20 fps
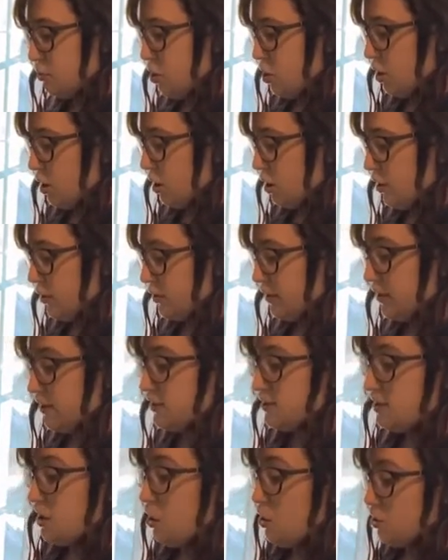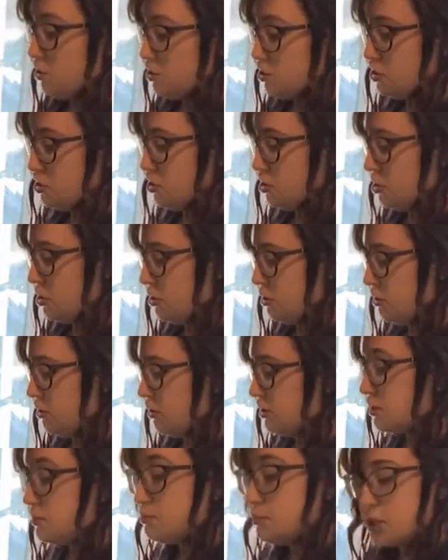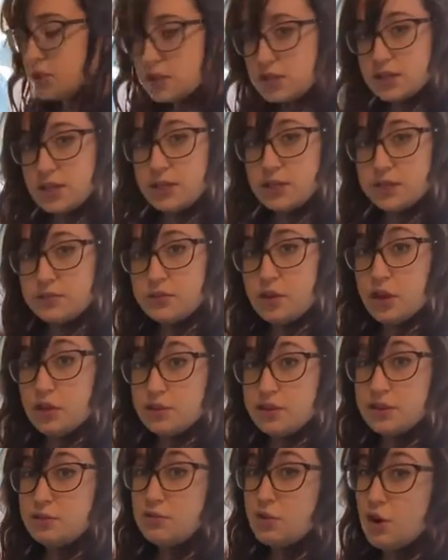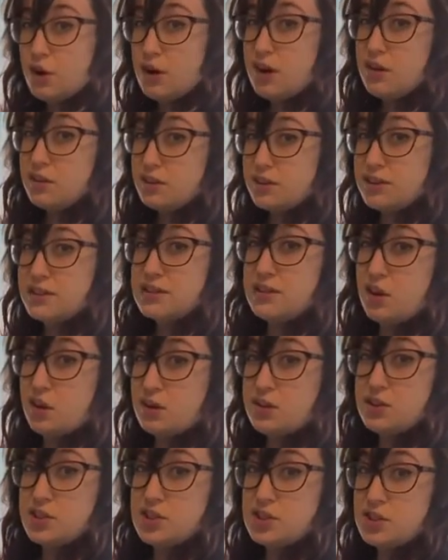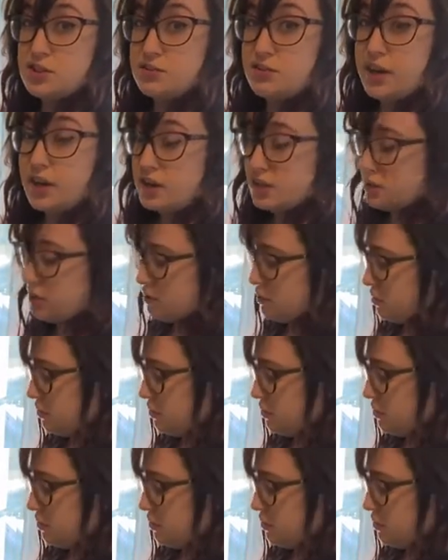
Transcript: Raw garlic is harsh. As much as I love garlic, raw garlic is harsh, right?